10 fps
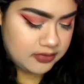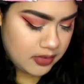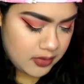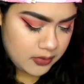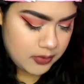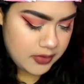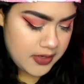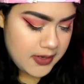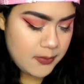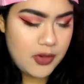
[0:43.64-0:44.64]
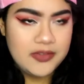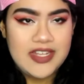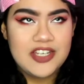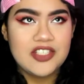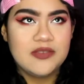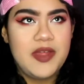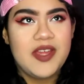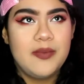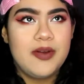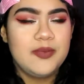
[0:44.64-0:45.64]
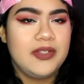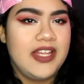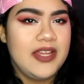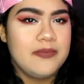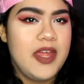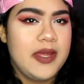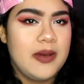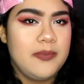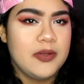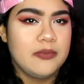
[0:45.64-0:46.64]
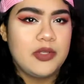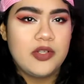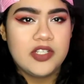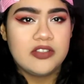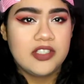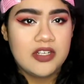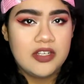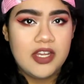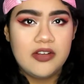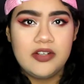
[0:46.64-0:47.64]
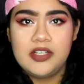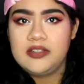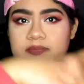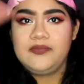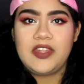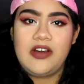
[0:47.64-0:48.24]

So, well, not just makeup wise, but like makeup and beauty and skincare and